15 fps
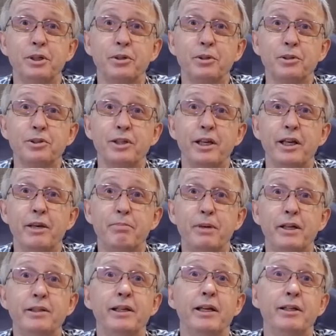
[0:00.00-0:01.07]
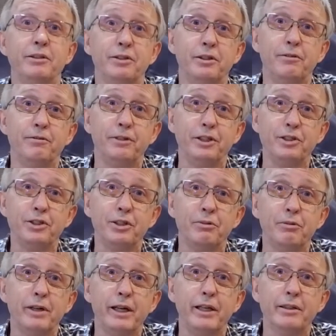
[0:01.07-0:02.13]
because the airplane entered freezing
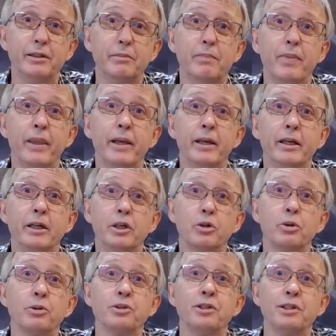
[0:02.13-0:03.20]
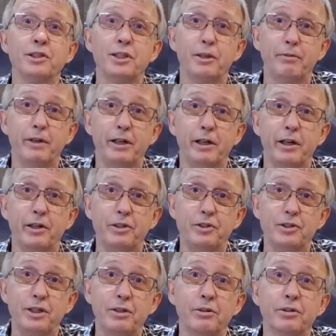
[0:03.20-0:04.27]
rain, causing severe
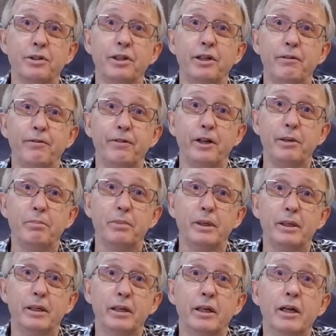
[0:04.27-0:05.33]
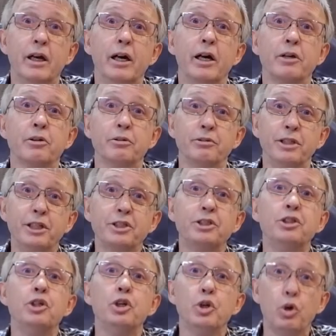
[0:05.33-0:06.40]
icing on the airframe, a
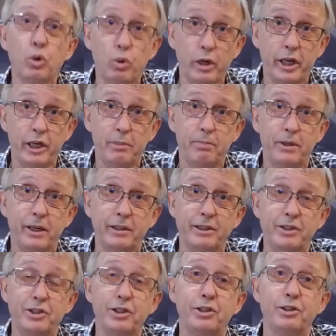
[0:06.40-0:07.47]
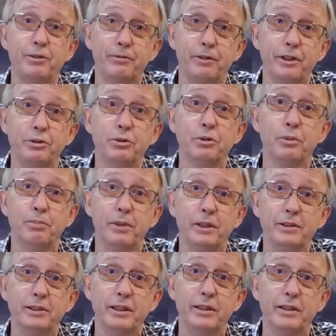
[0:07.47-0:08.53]
condition no airplane is certified to
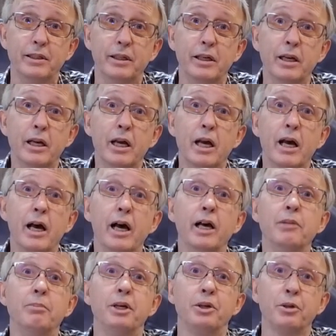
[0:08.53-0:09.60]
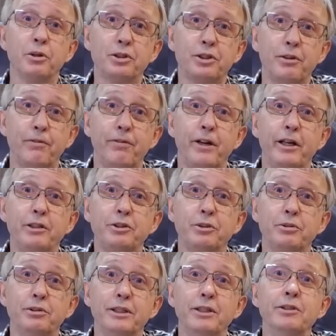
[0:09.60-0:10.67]
operate in, and because the flight
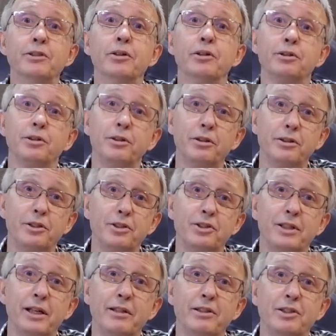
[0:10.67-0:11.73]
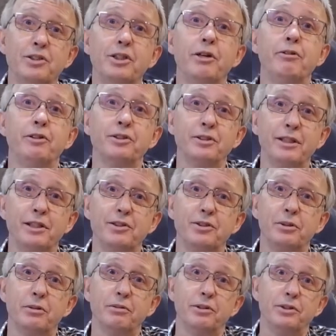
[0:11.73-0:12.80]
crew did not understand the seriousness
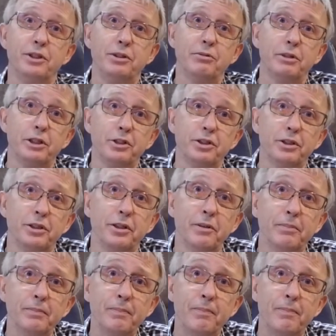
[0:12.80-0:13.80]
of the situation.